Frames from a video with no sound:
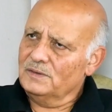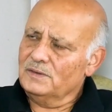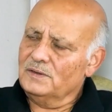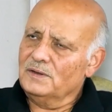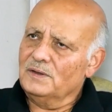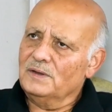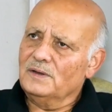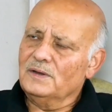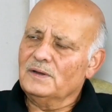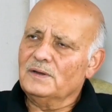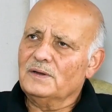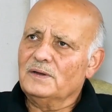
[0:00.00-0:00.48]

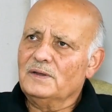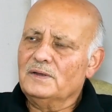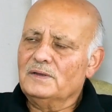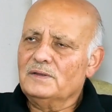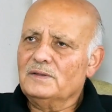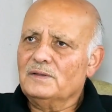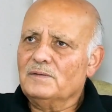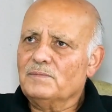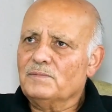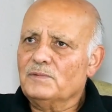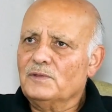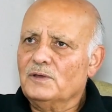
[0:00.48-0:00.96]

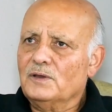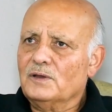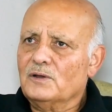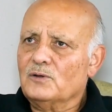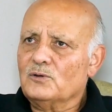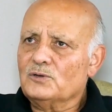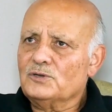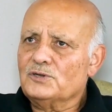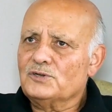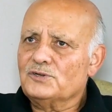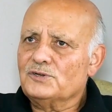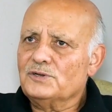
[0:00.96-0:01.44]
The
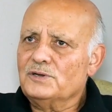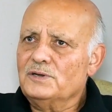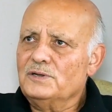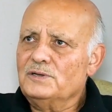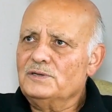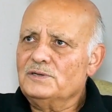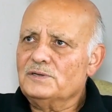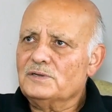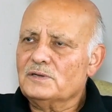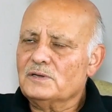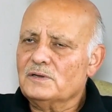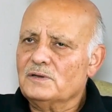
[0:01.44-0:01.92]
question
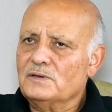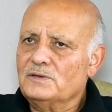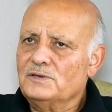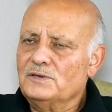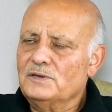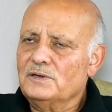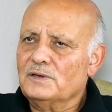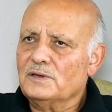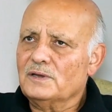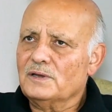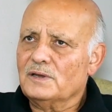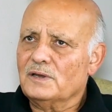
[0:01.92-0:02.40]
is,
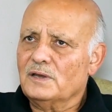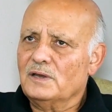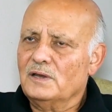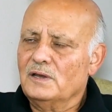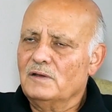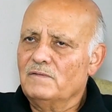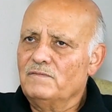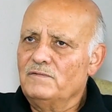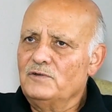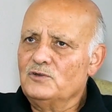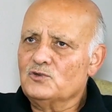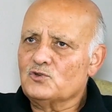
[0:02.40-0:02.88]
see,
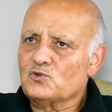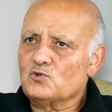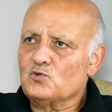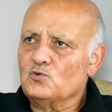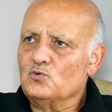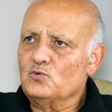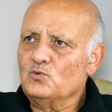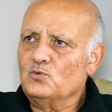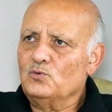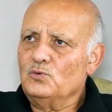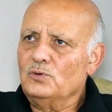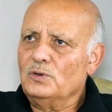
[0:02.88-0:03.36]
every
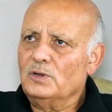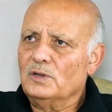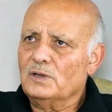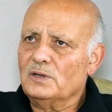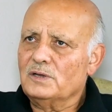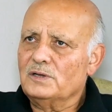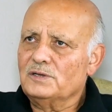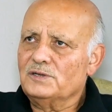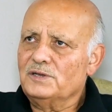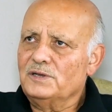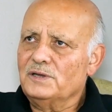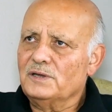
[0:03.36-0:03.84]
school,
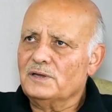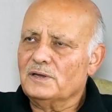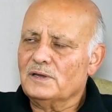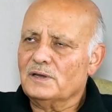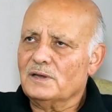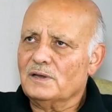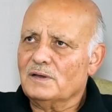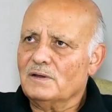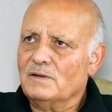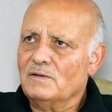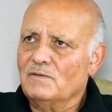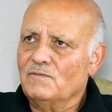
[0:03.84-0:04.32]
see
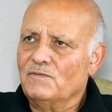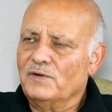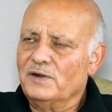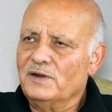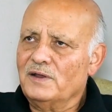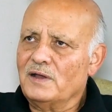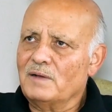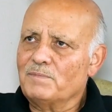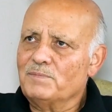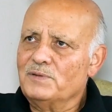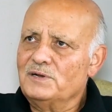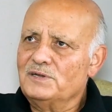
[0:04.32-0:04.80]

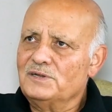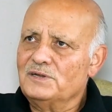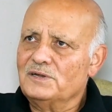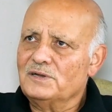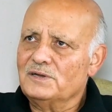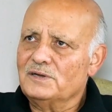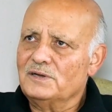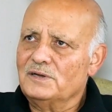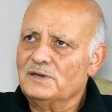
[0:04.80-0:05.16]
what happens,